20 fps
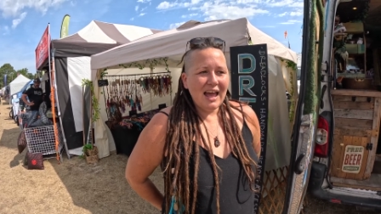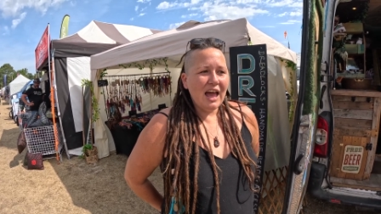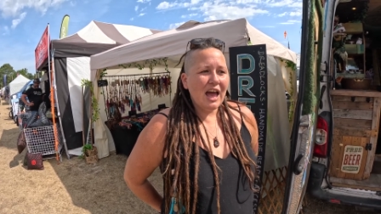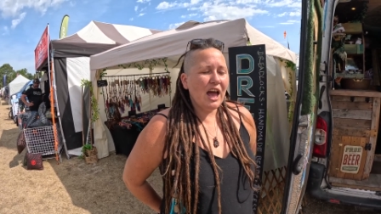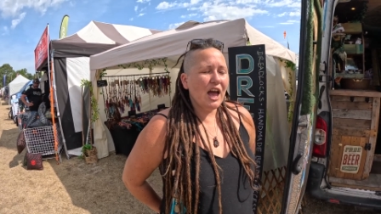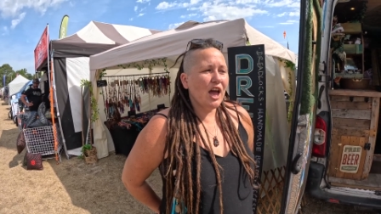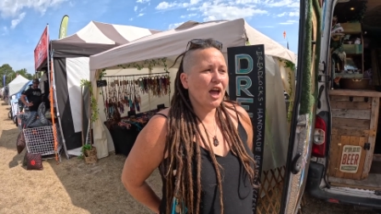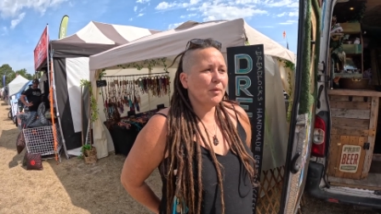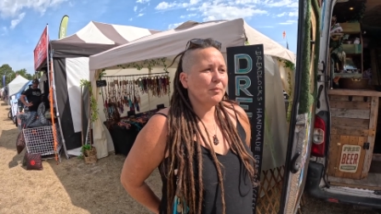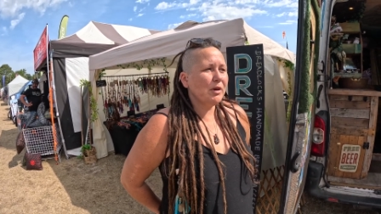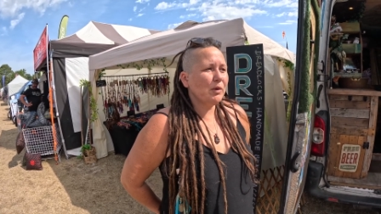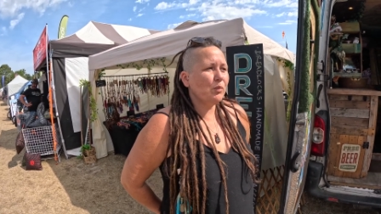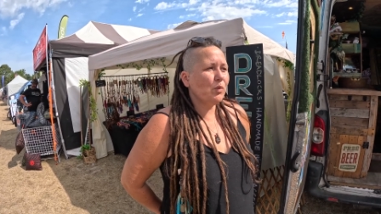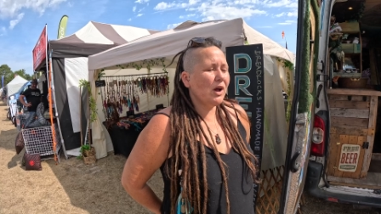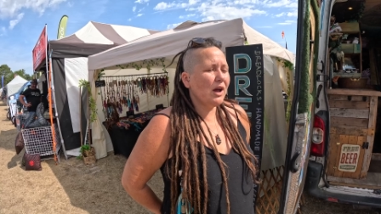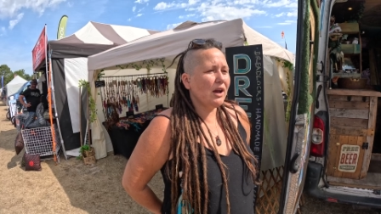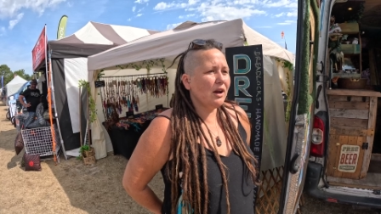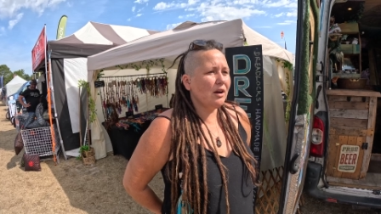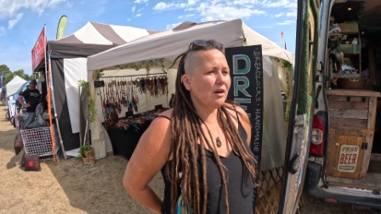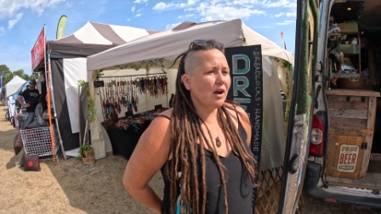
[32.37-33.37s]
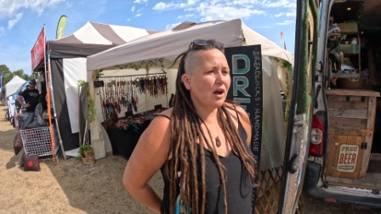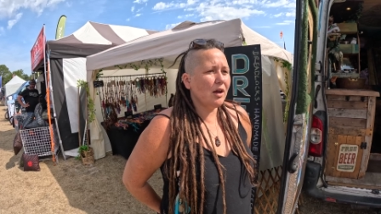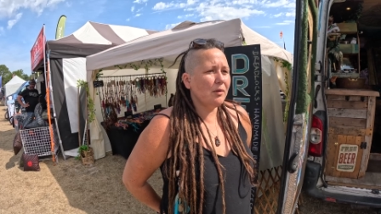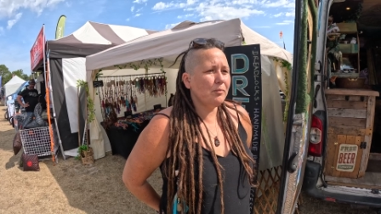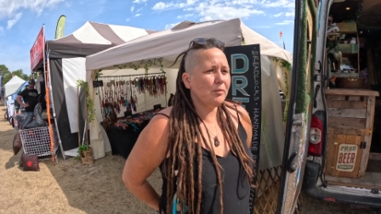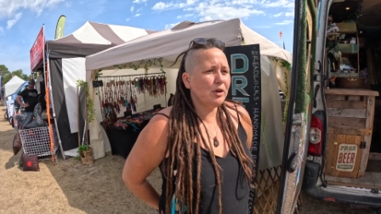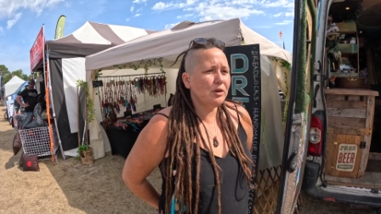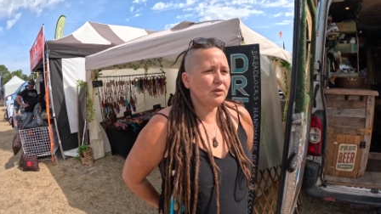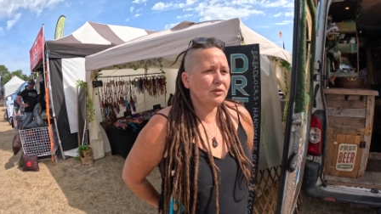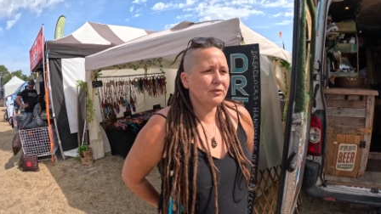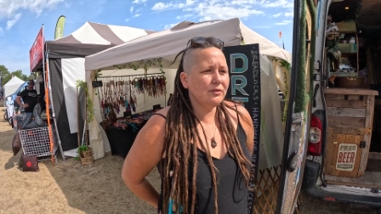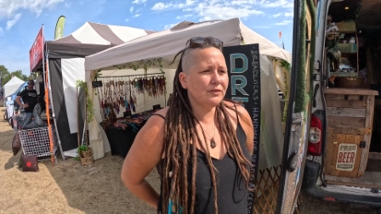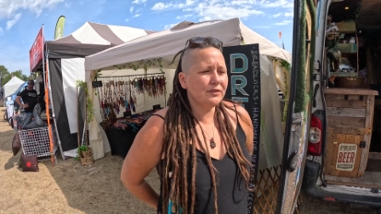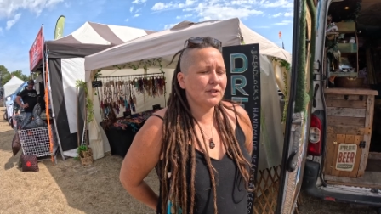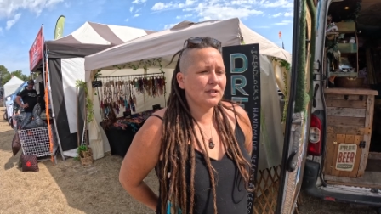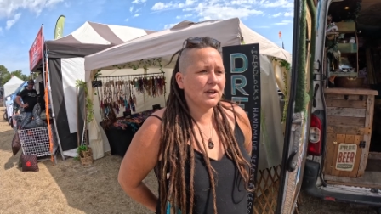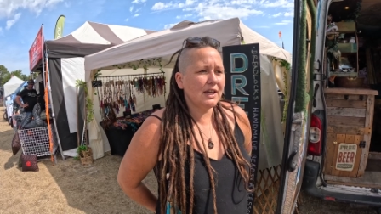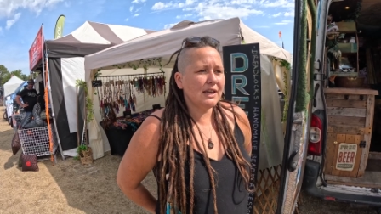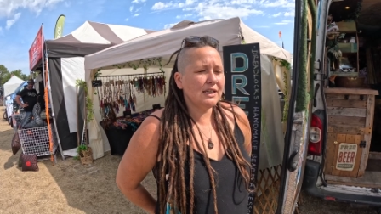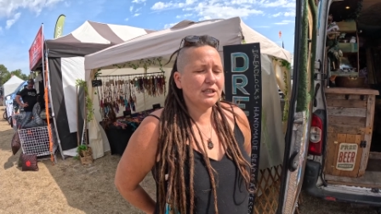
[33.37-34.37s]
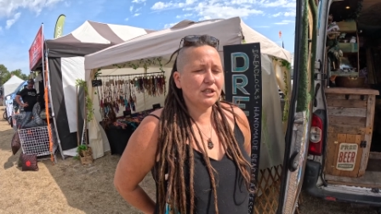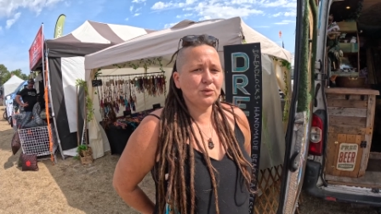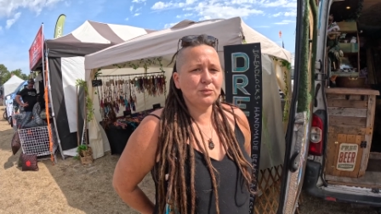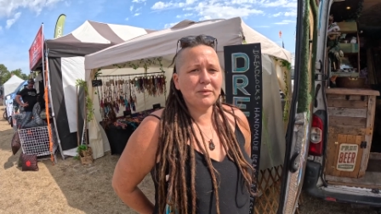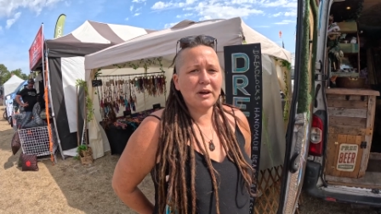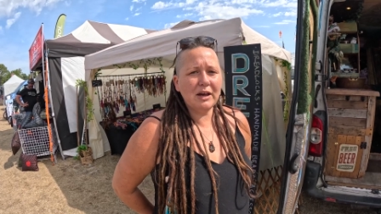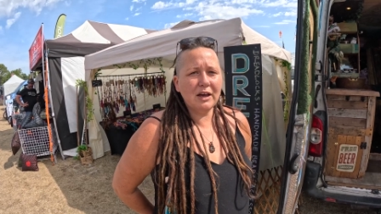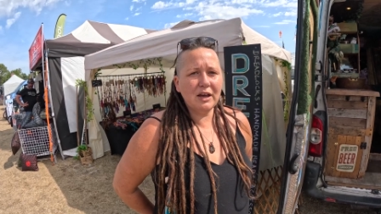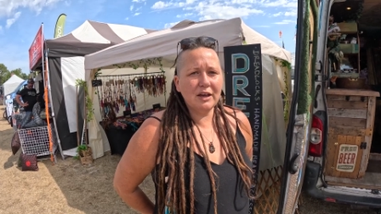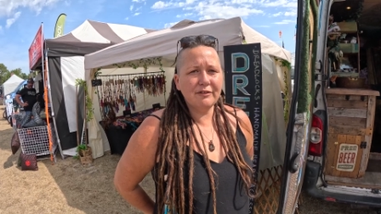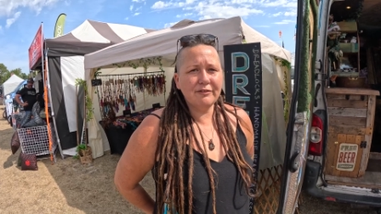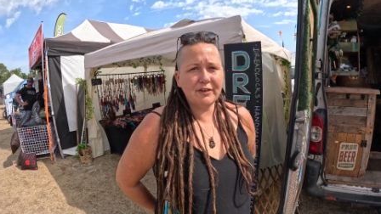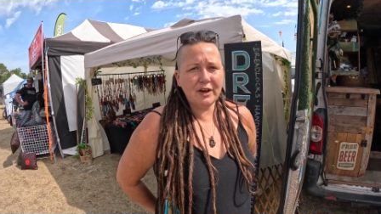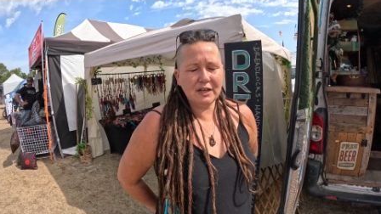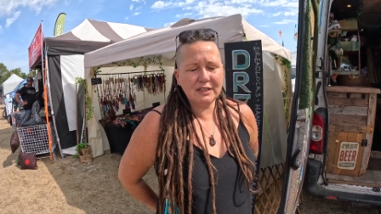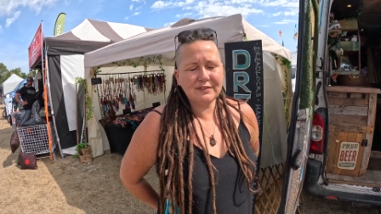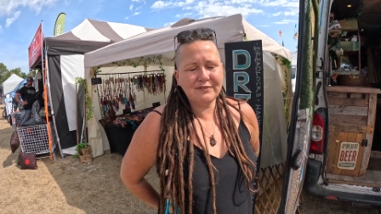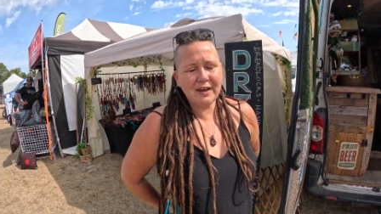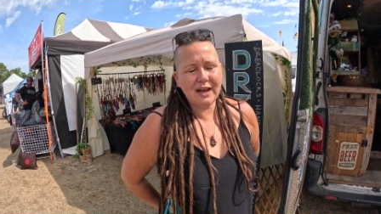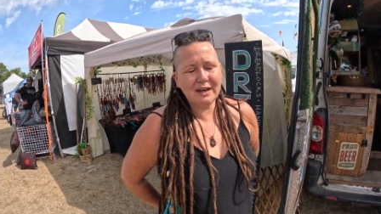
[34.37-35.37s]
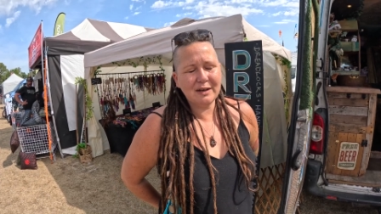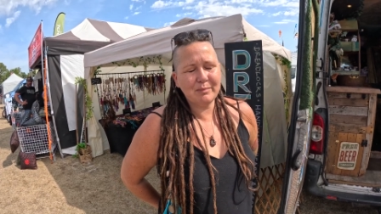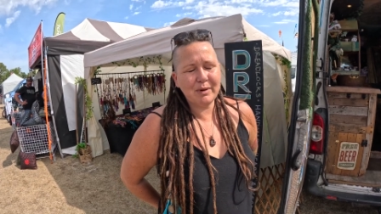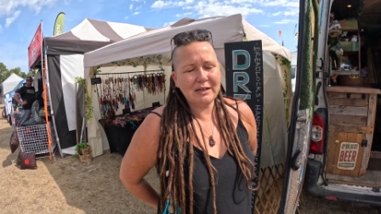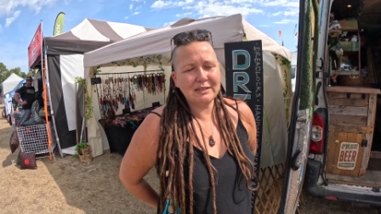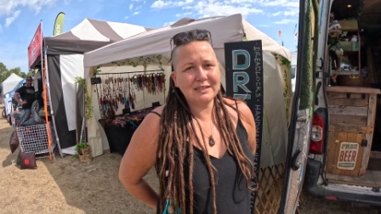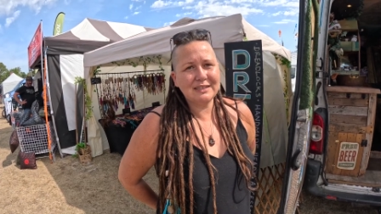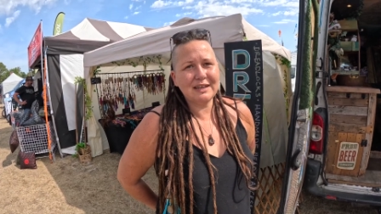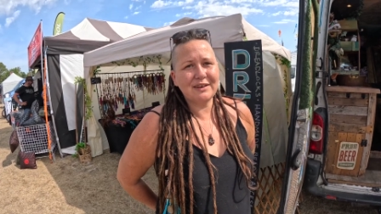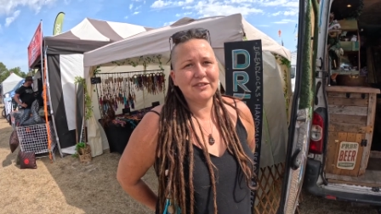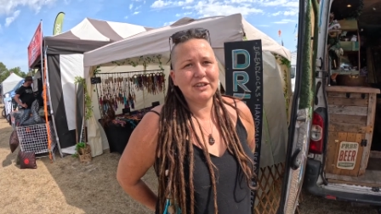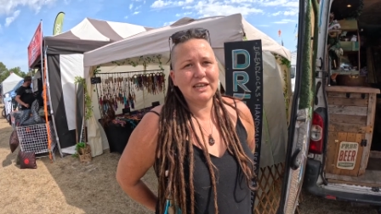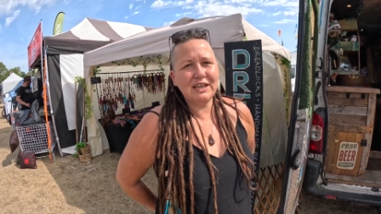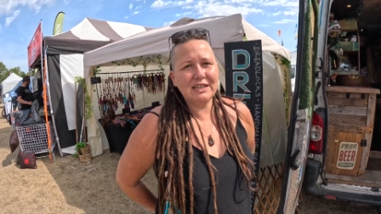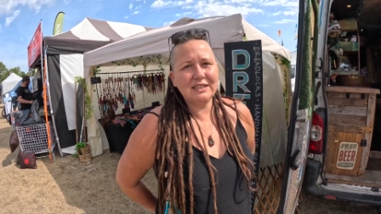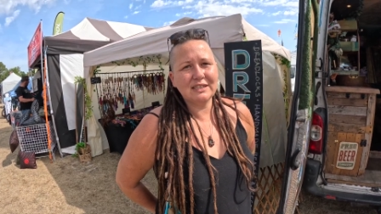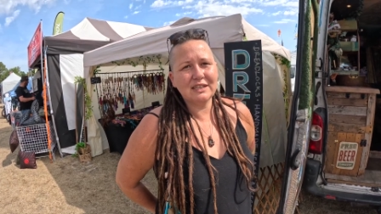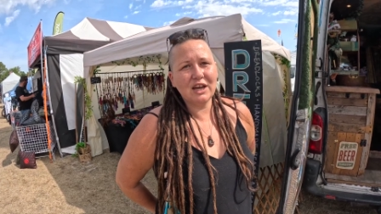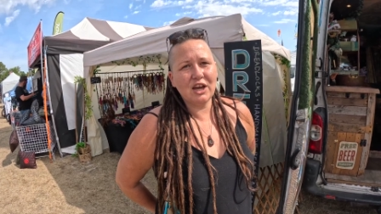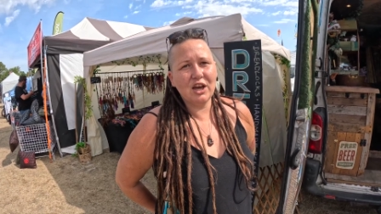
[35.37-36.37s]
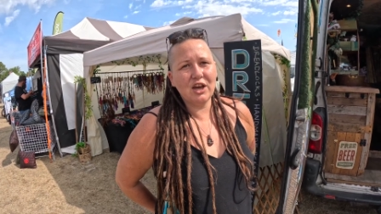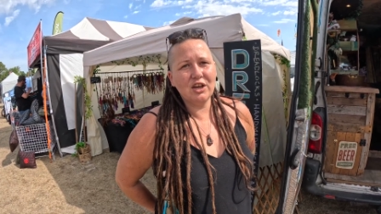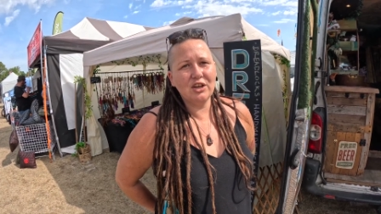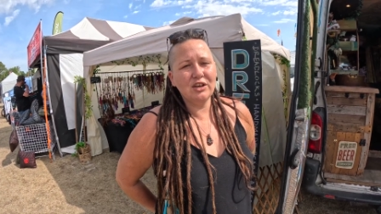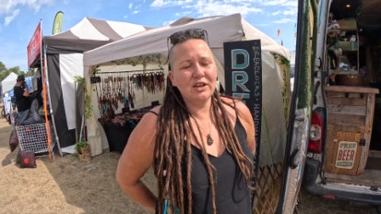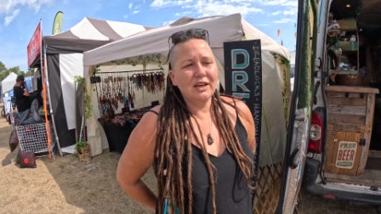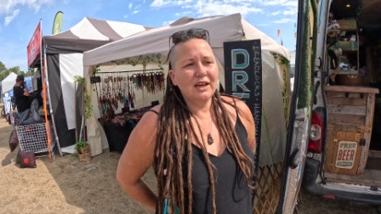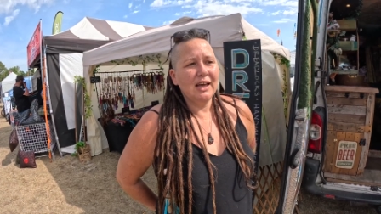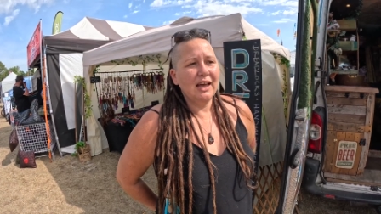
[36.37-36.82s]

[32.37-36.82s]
Well, I moved into my first van about 7 years ago.